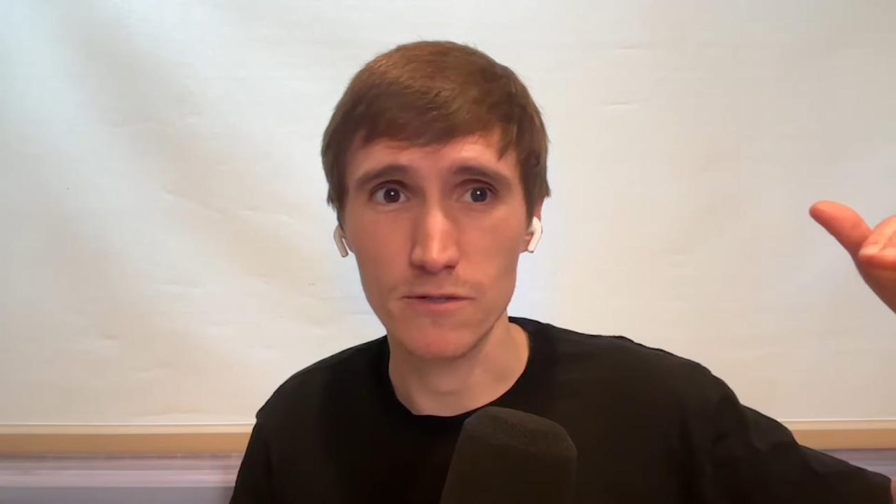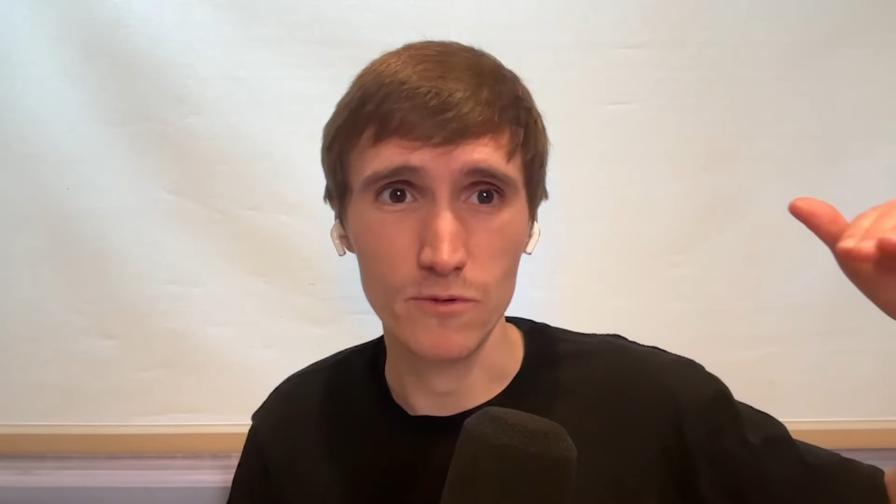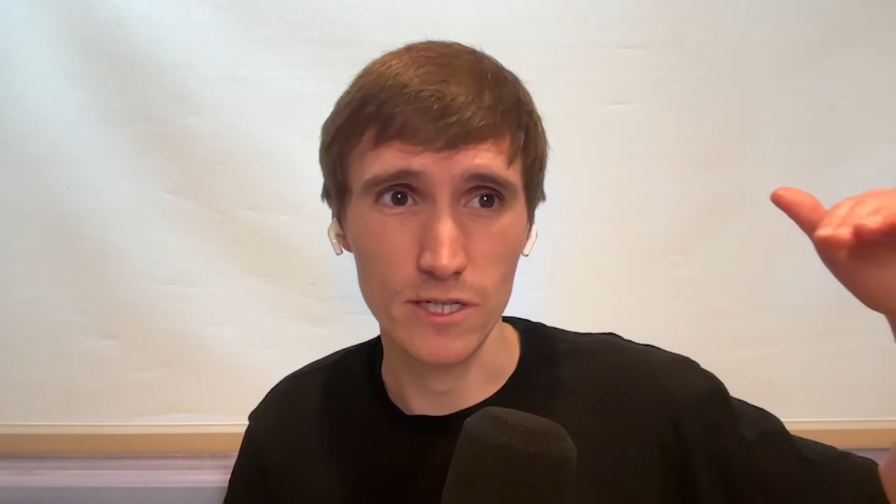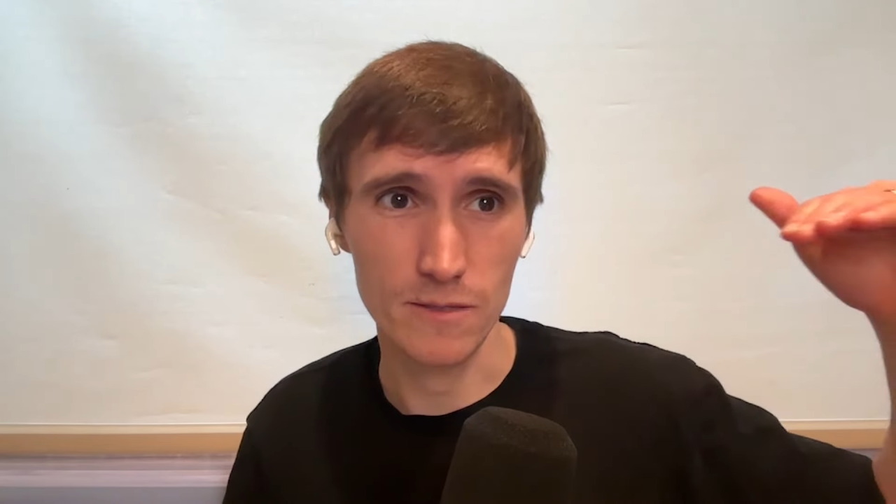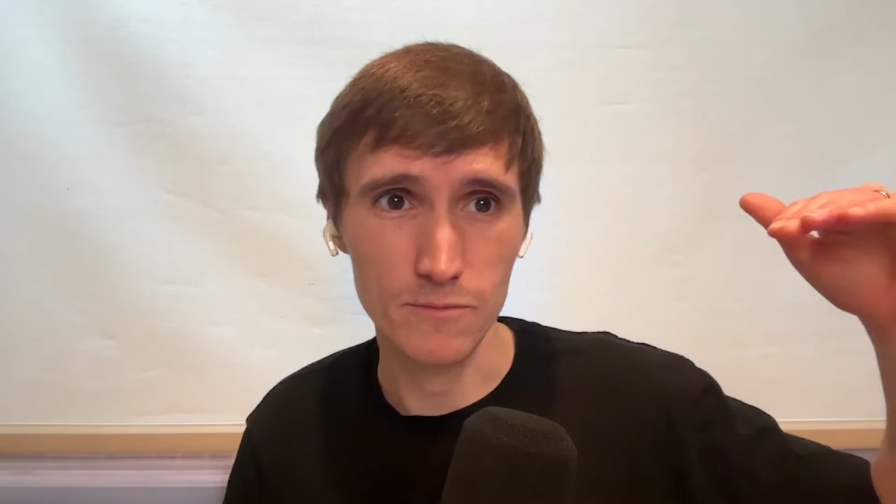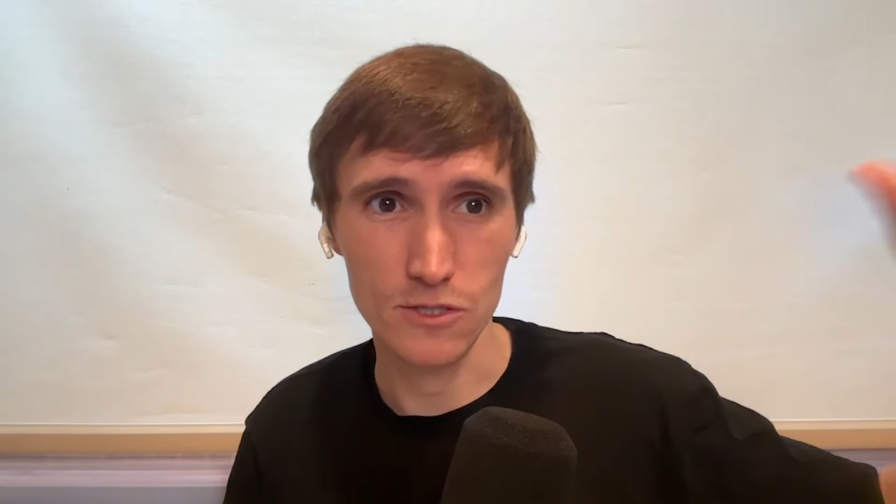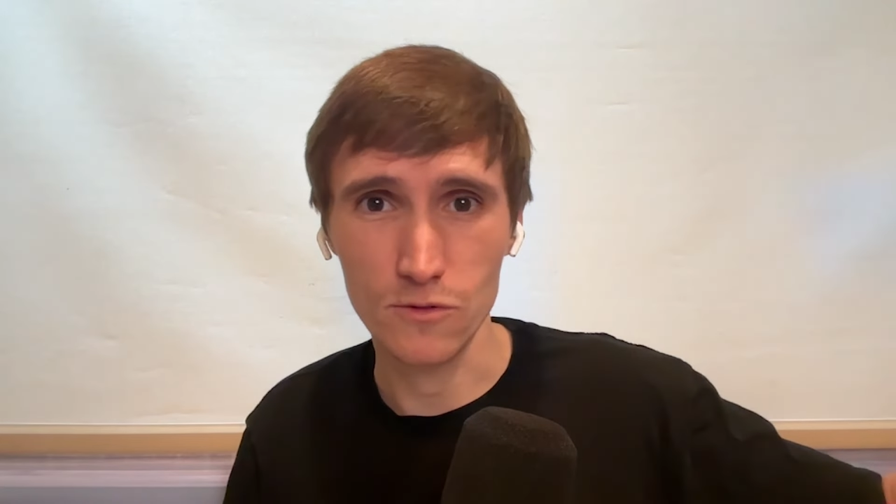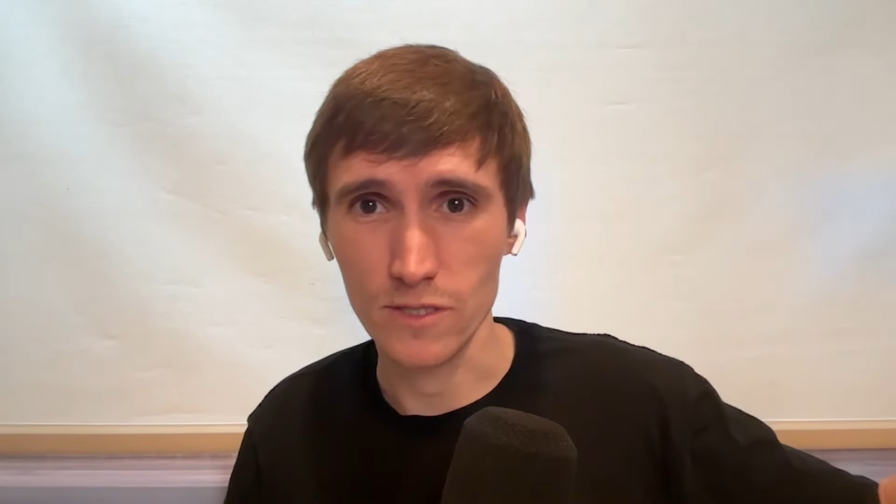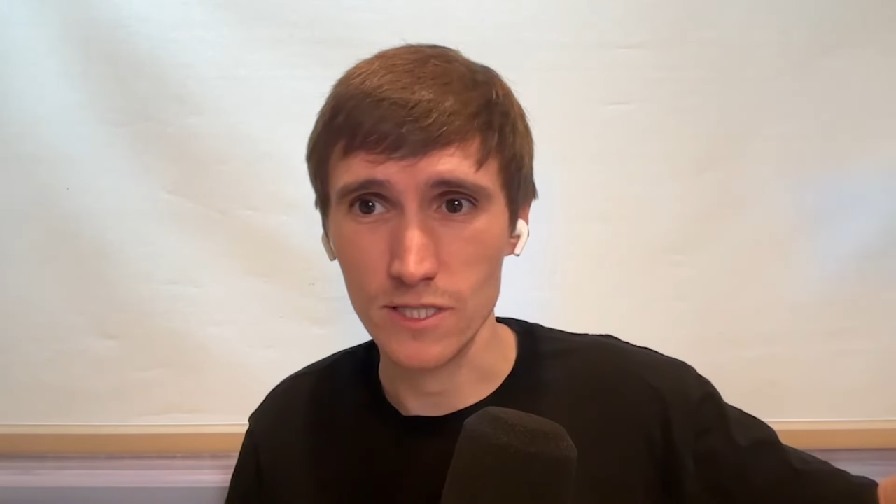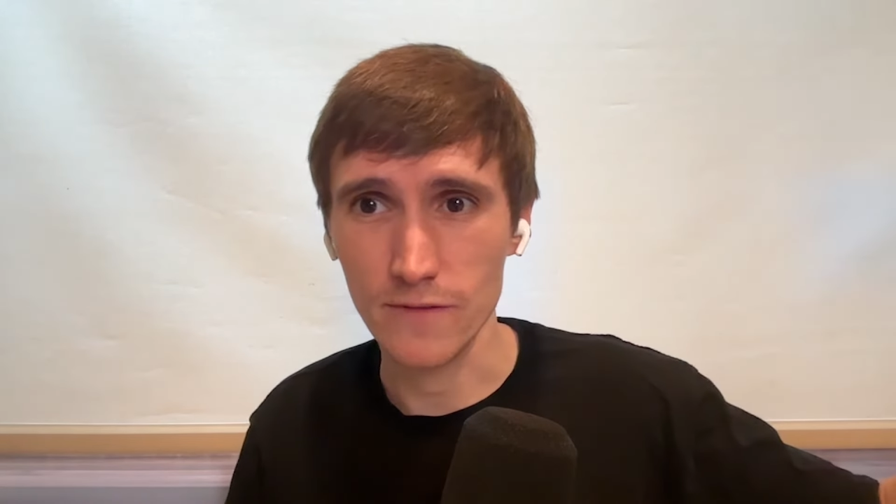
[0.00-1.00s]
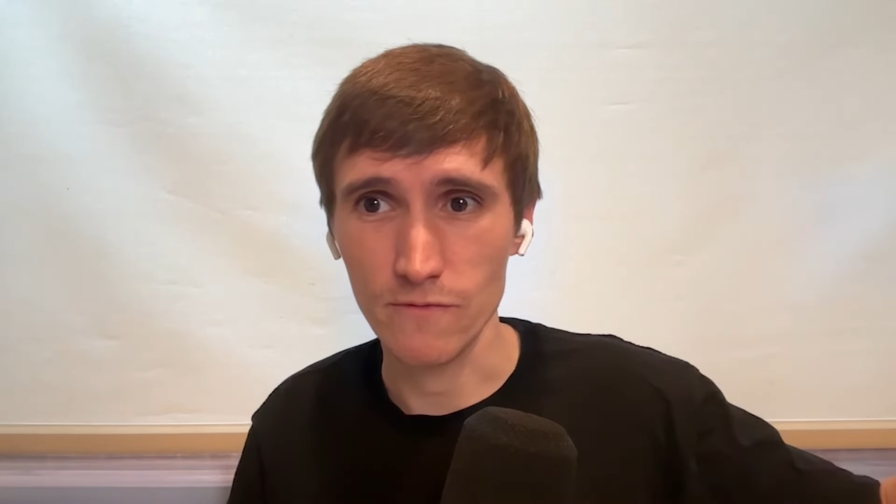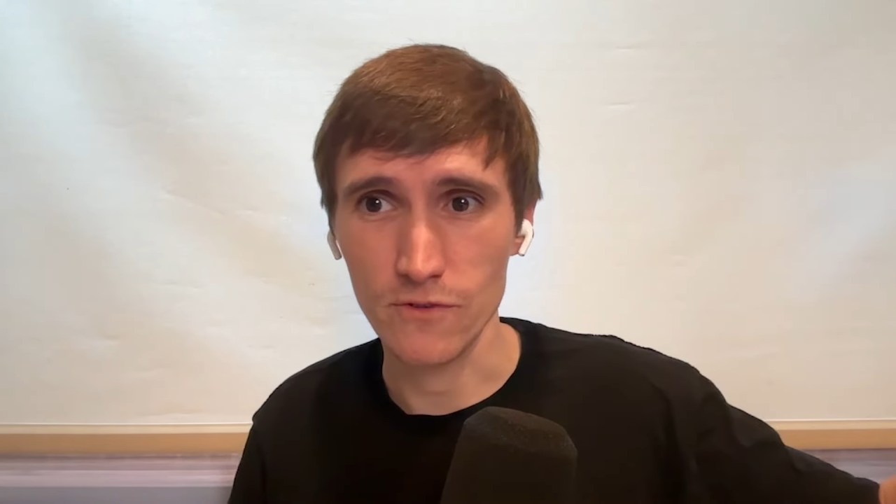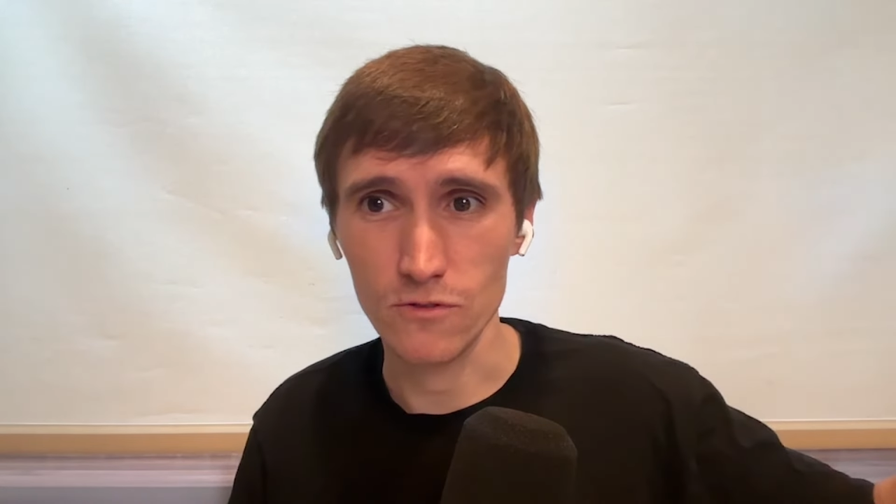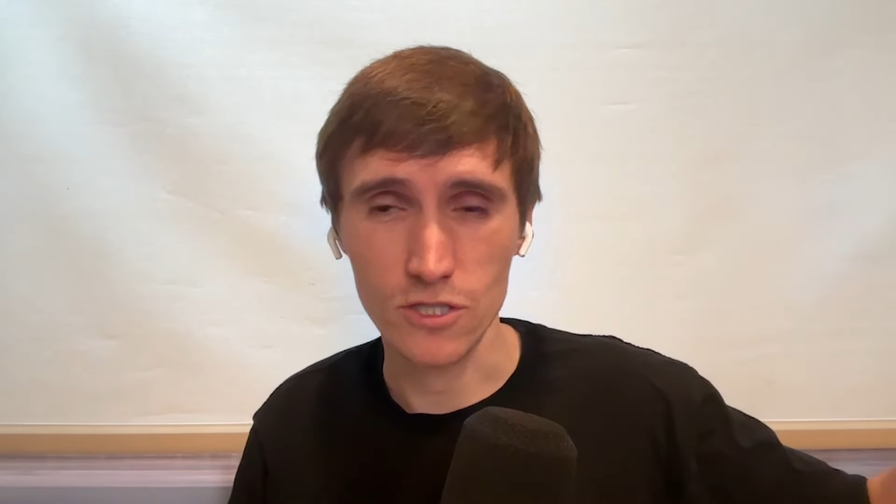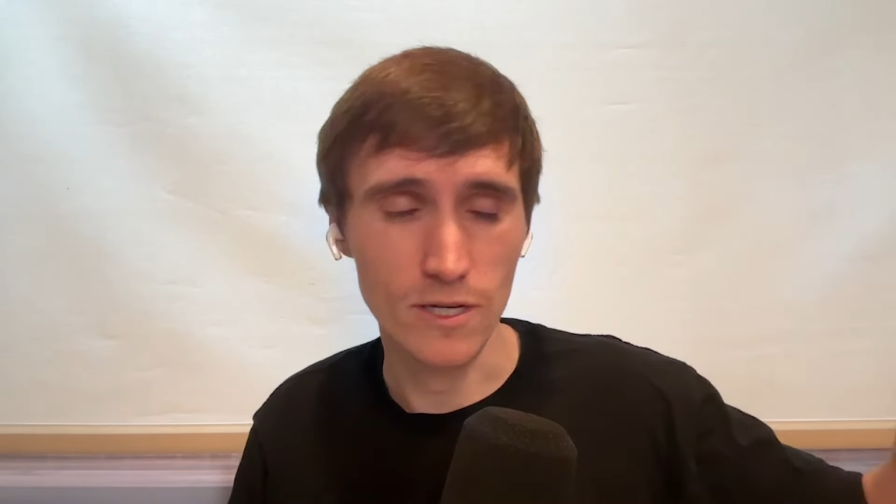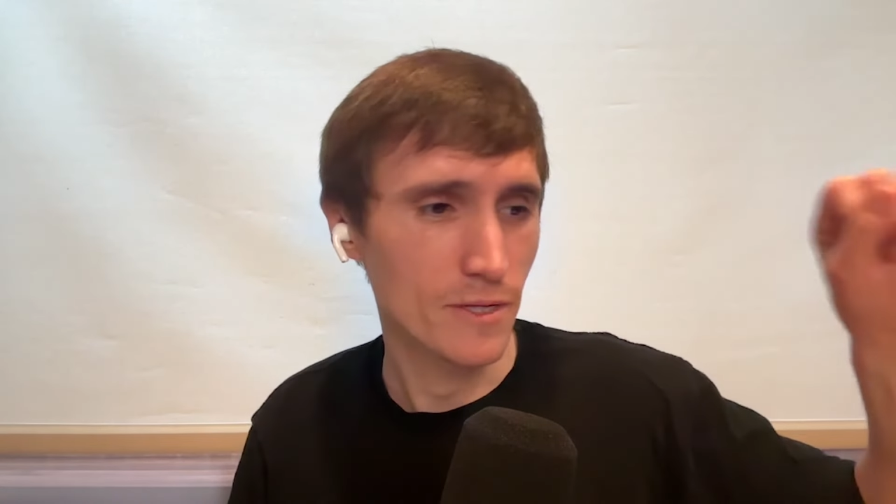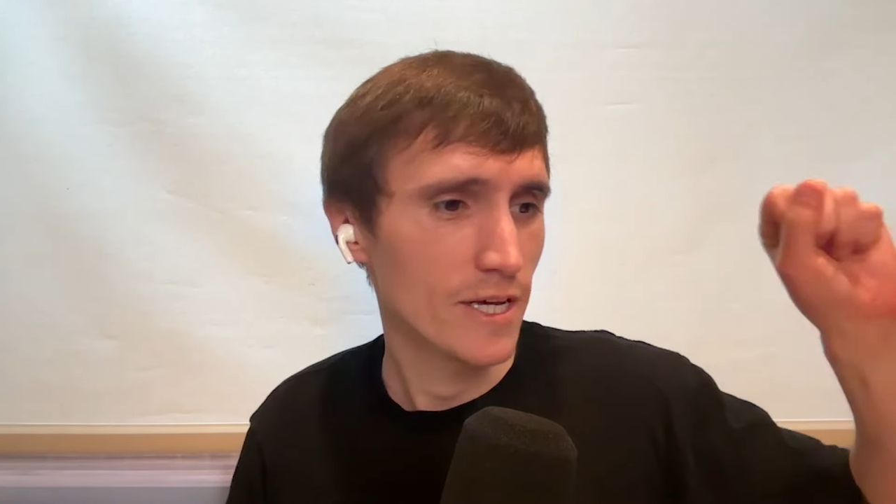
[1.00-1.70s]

when it comes to doing stuff in Photoshop.